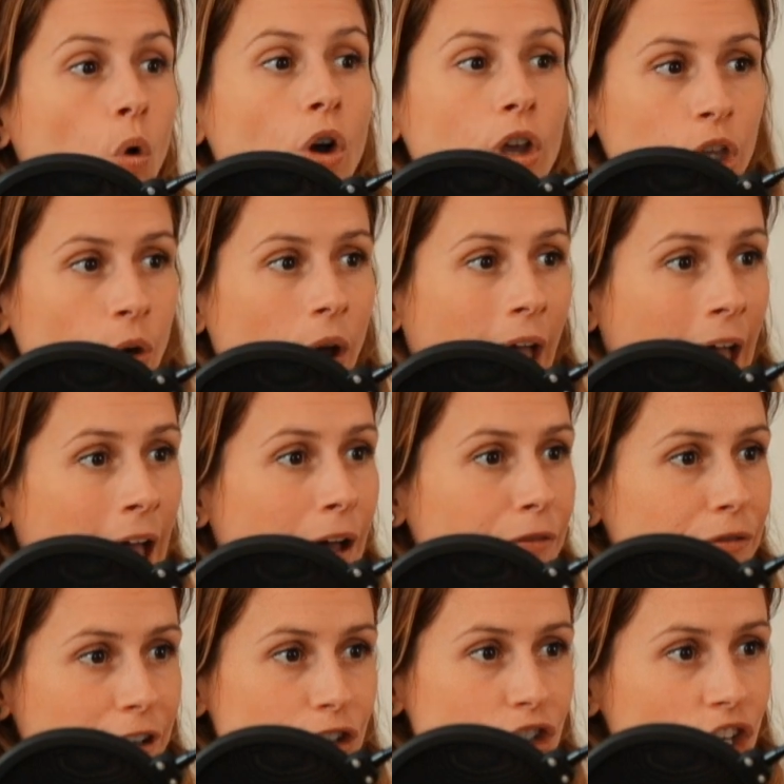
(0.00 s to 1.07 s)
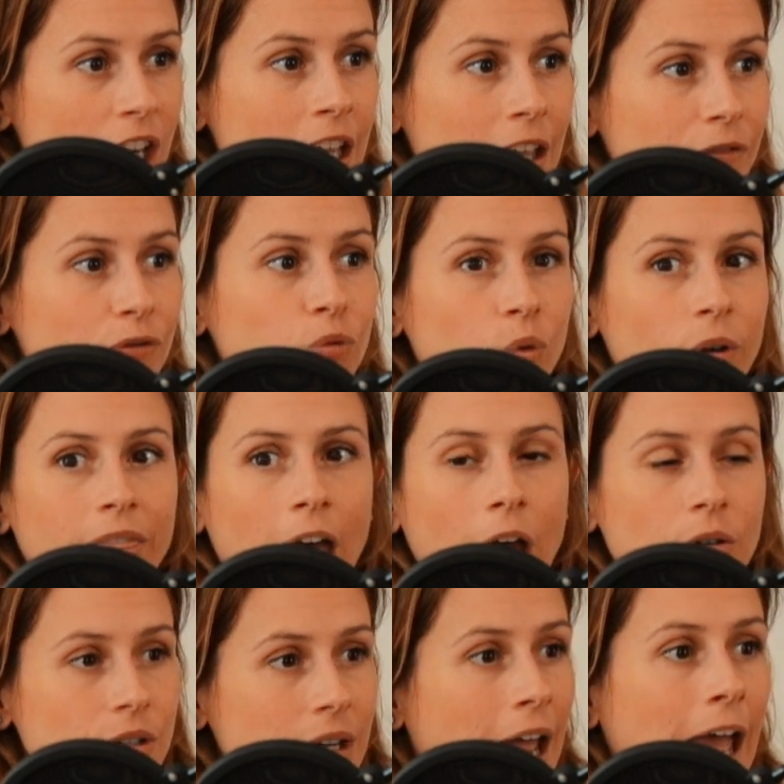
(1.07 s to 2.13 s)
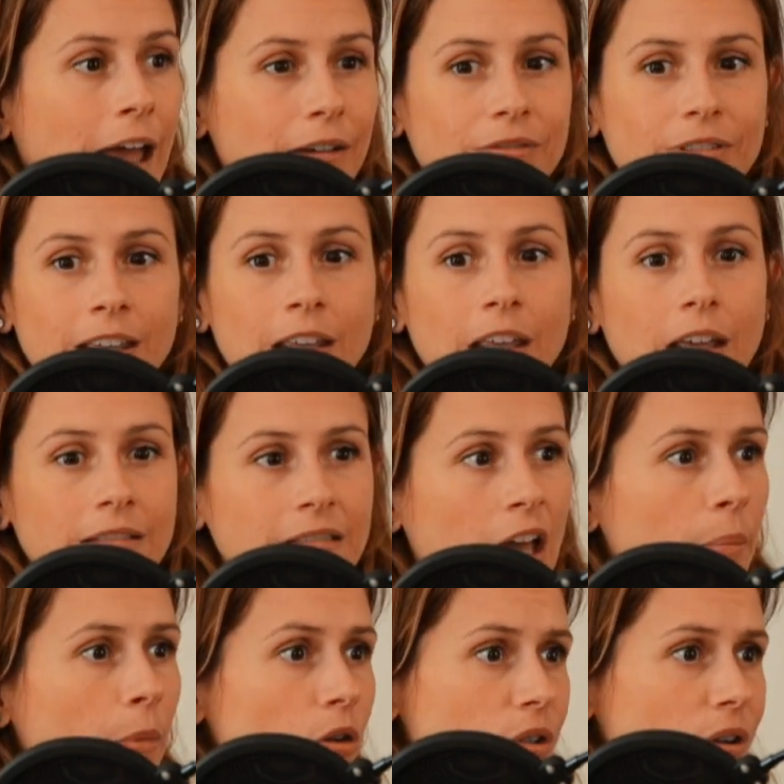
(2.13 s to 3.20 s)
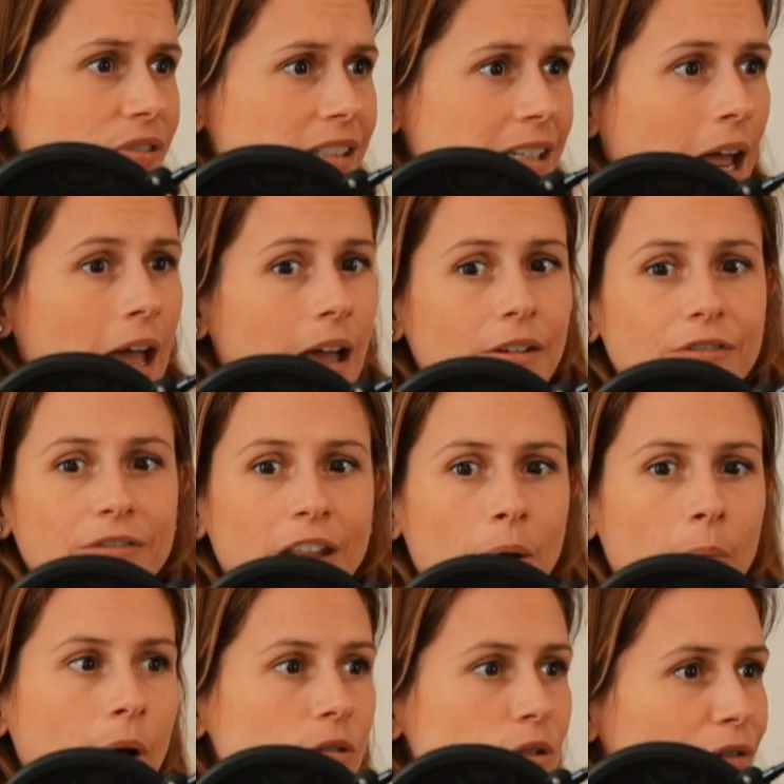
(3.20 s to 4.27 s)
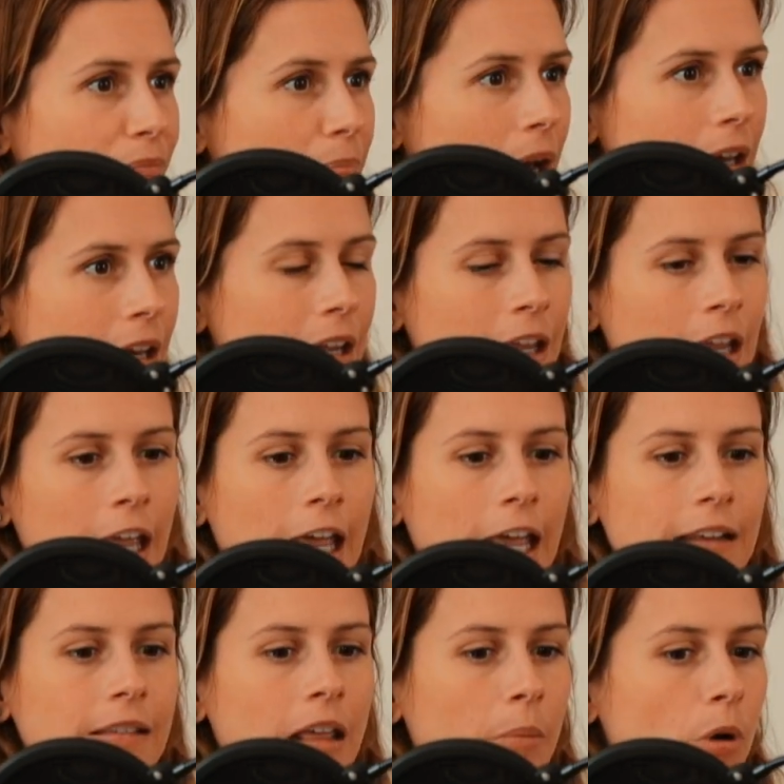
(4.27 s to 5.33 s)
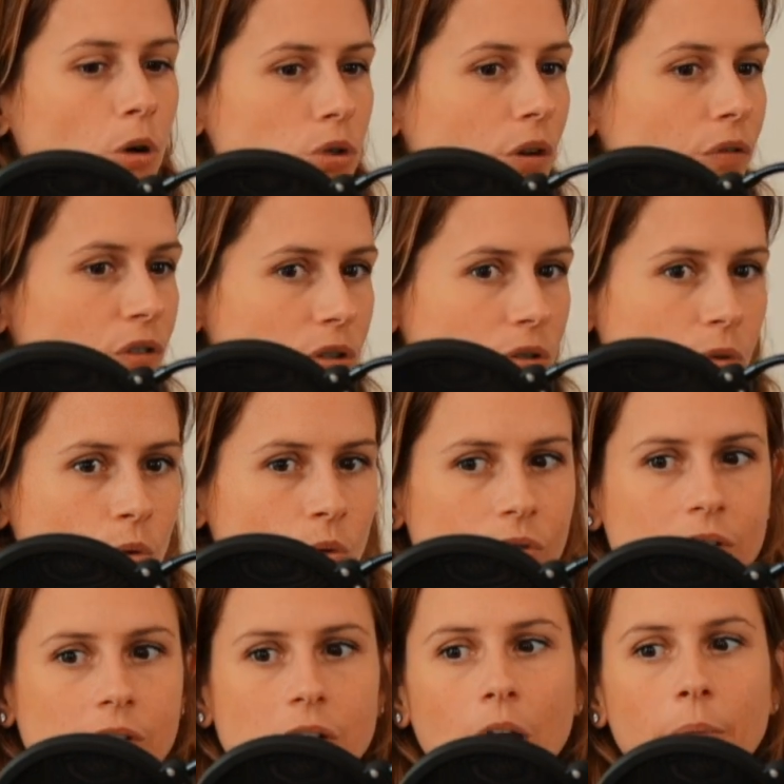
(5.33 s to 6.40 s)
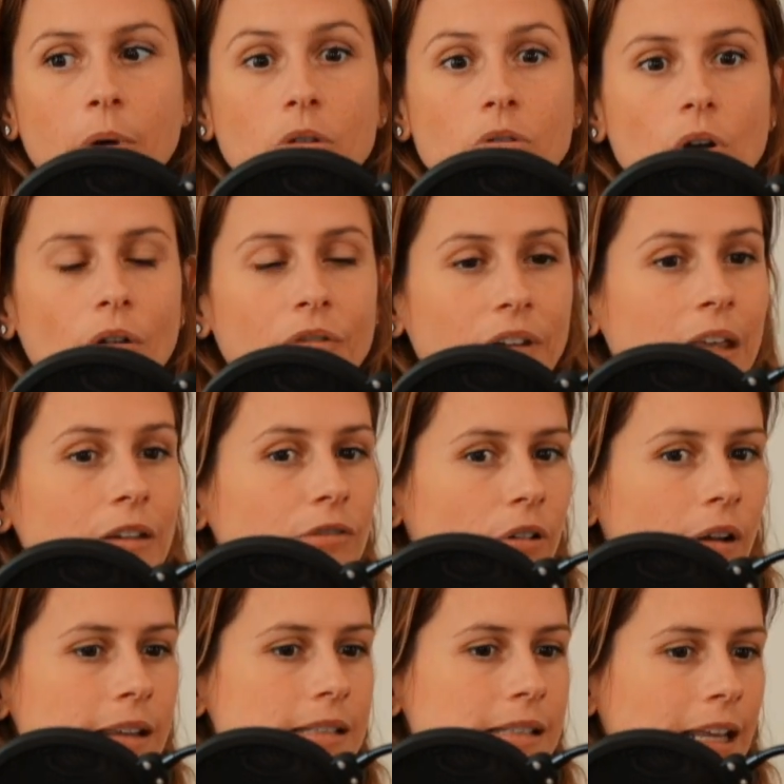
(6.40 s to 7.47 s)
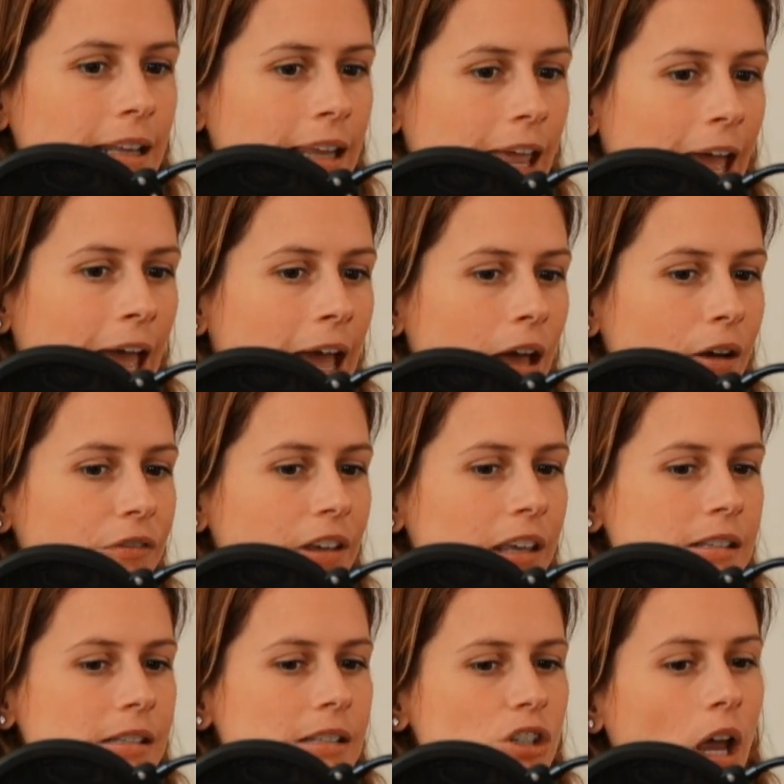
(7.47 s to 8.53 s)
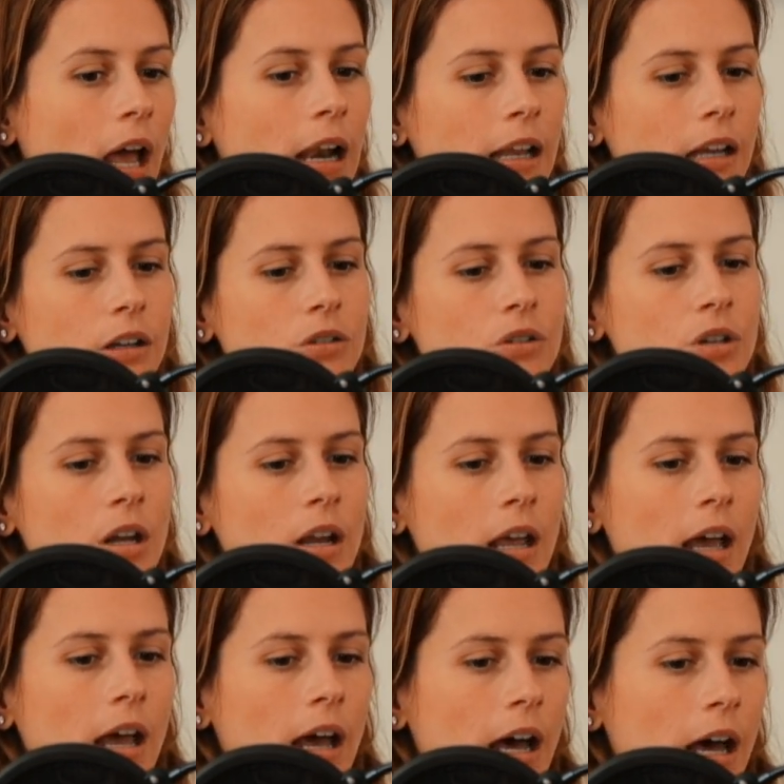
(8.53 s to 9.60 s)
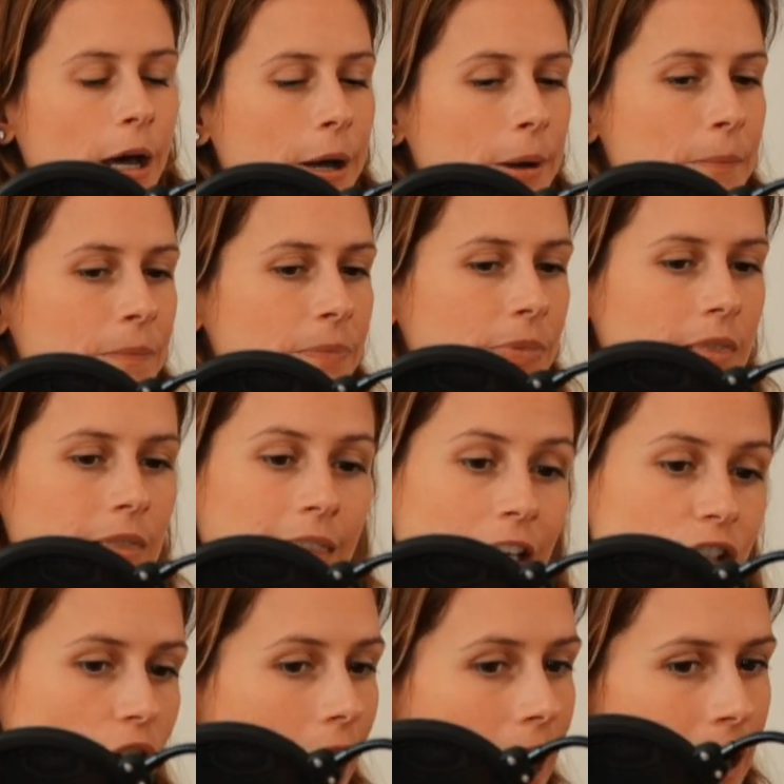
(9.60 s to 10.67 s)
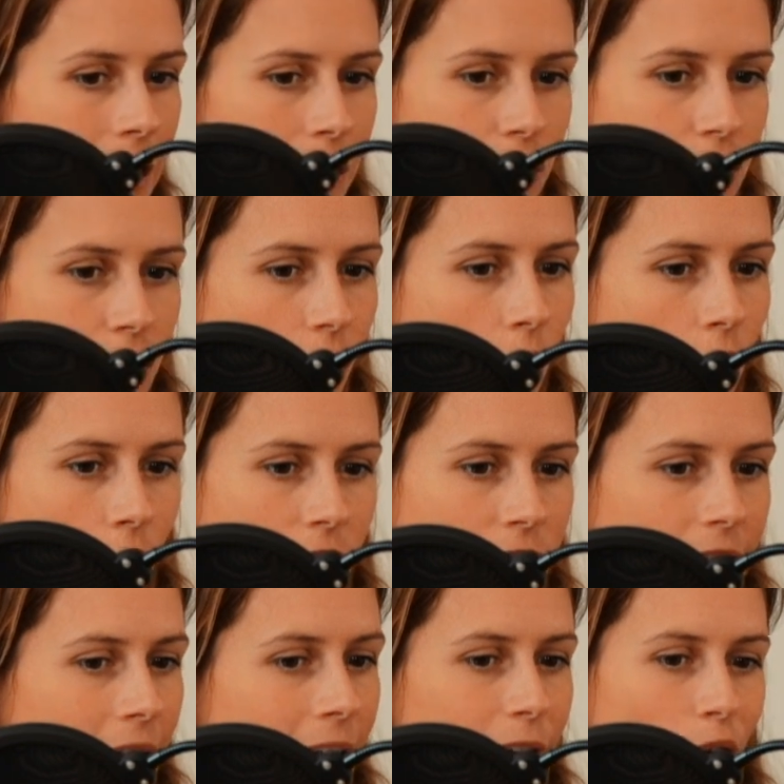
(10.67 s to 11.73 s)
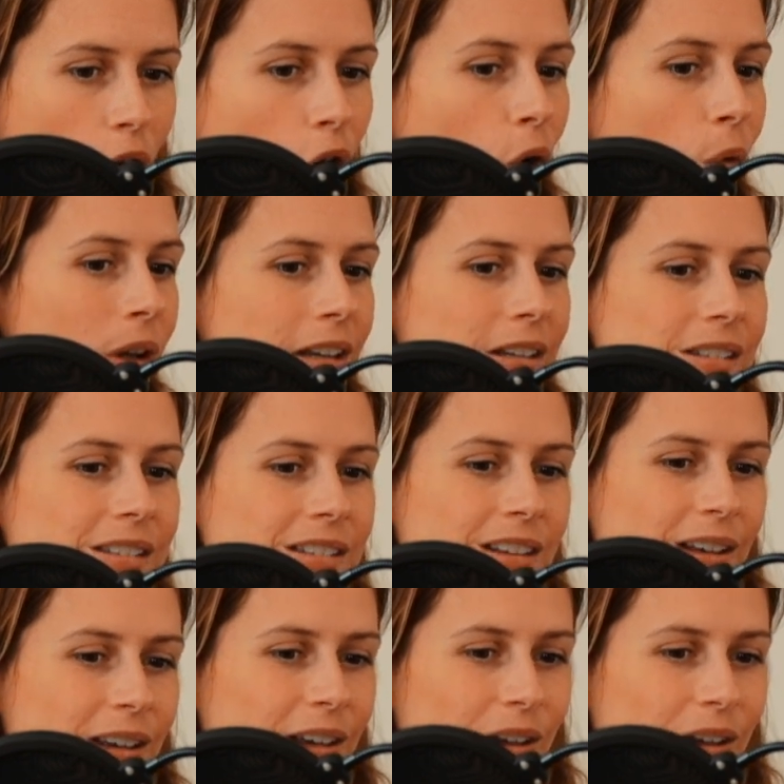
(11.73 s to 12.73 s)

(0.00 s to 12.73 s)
what you have achieved without having the amount of staff the amount of money the amount of resources the amount of influence that they have is a challenge um, the challenge of like always